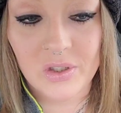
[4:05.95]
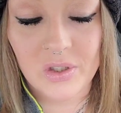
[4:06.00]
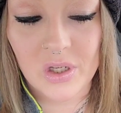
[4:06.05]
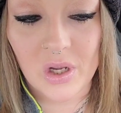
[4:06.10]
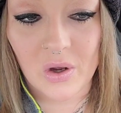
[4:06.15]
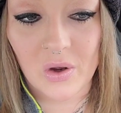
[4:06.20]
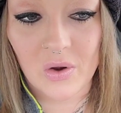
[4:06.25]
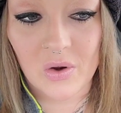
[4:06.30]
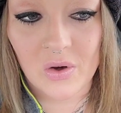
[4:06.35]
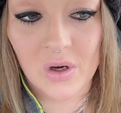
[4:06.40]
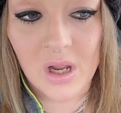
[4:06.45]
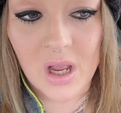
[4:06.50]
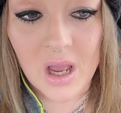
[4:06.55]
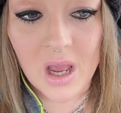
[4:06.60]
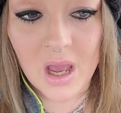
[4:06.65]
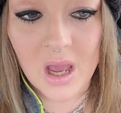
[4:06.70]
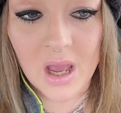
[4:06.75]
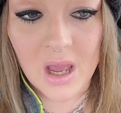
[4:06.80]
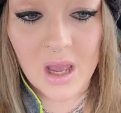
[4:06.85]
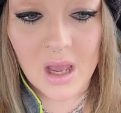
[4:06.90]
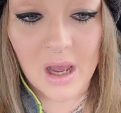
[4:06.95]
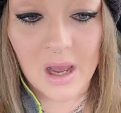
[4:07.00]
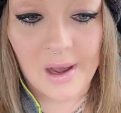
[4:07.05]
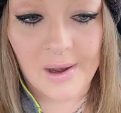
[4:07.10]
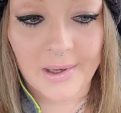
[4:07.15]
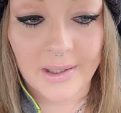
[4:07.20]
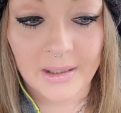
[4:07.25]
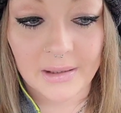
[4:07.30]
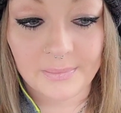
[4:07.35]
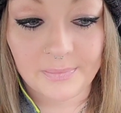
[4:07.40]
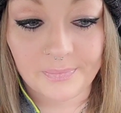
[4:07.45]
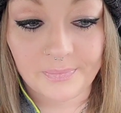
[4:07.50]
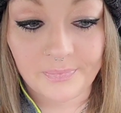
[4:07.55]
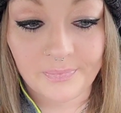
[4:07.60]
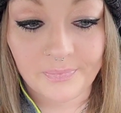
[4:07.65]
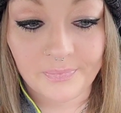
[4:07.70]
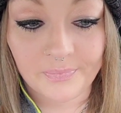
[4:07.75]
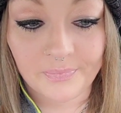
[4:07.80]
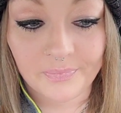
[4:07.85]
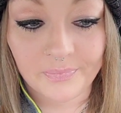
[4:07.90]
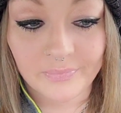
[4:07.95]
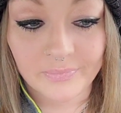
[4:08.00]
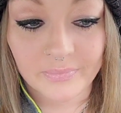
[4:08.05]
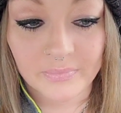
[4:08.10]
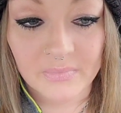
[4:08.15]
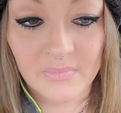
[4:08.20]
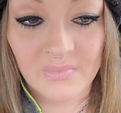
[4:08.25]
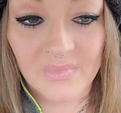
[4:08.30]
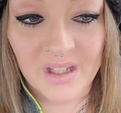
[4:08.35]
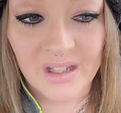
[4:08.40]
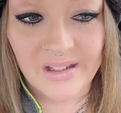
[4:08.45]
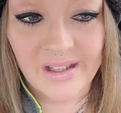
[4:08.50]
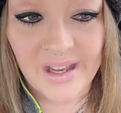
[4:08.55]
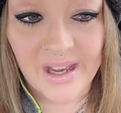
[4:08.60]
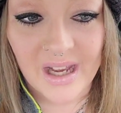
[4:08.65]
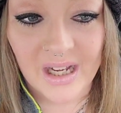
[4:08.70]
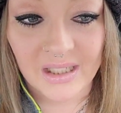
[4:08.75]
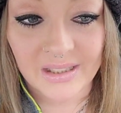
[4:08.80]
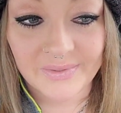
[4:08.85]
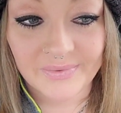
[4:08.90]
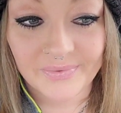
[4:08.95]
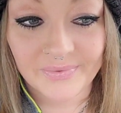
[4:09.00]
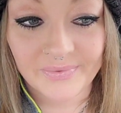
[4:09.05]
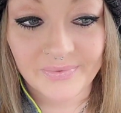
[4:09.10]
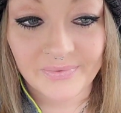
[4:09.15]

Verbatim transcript: So, um, yeah.